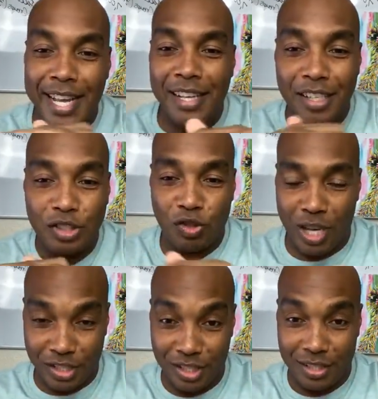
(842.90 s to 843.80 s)
in
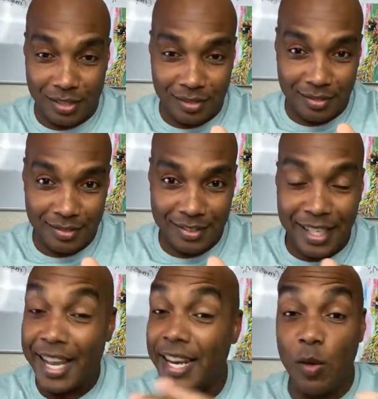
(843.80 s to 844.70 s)
construction,
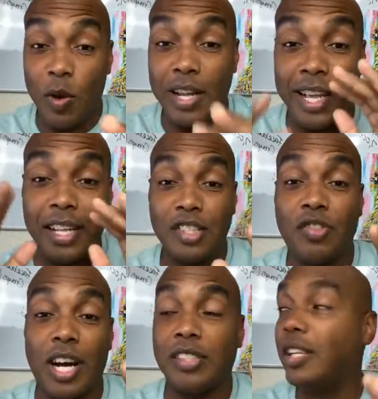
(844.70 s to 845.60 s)
anyone in
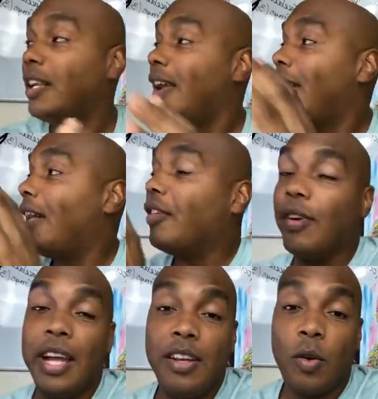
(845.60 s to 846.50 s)
construction, and
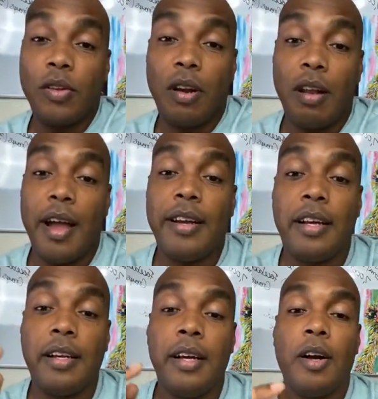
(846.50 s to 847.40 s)
they're in North
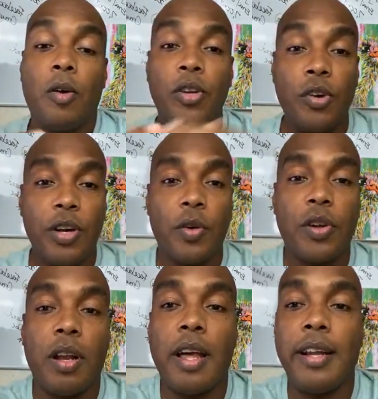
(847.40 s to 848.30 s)
Carolina, or you're in
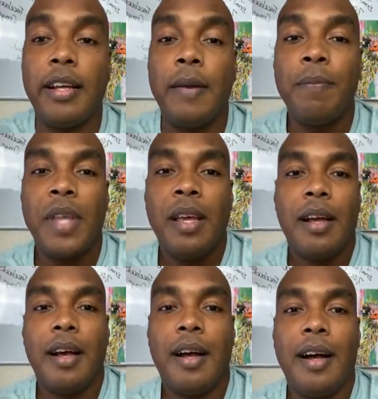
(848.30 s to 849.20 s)
North Carolina,
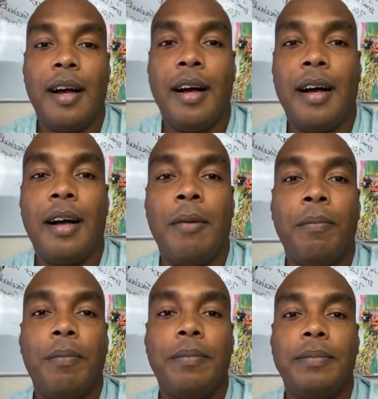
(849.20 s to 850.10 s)

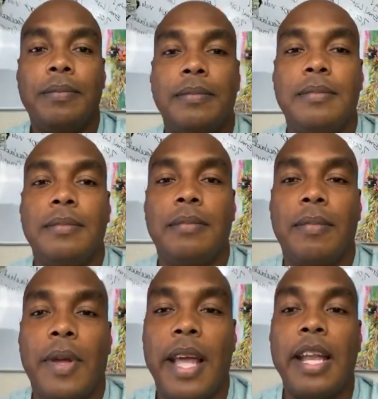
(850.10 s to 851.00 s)
um,
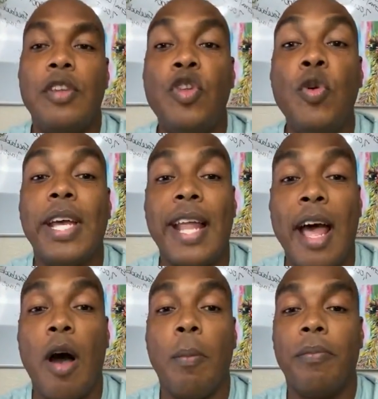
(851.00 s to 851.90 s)
and you can
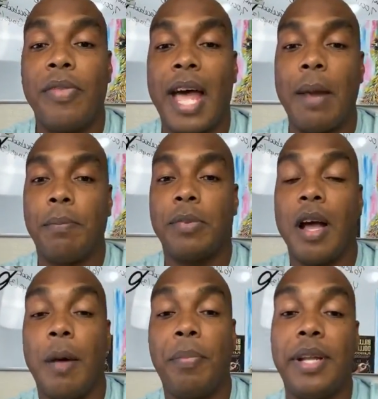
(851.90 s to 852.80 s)
help
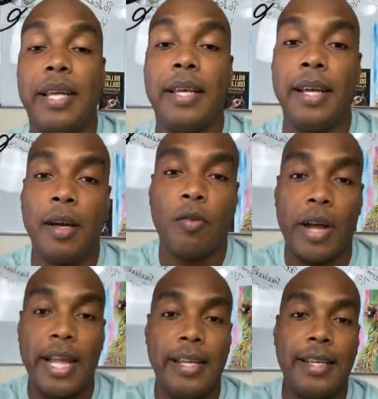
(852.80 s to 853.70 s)
that company,
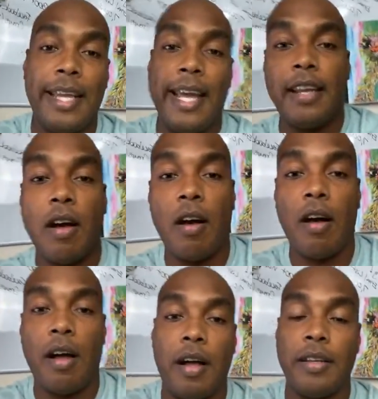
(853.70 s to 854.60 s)
right, get
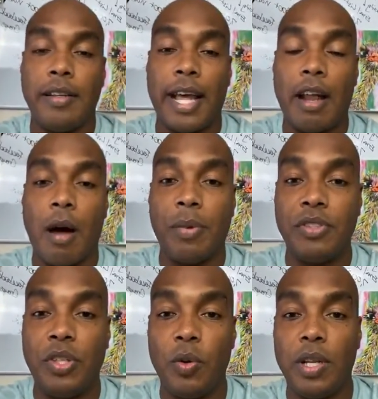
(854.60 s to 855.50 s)
on that
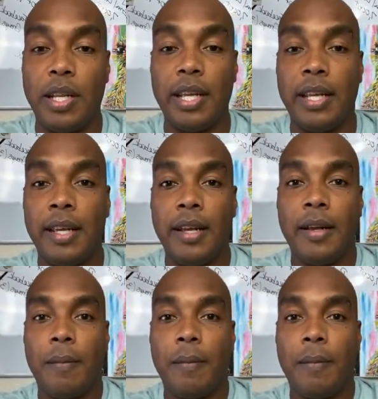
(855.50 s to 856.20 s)
opportunity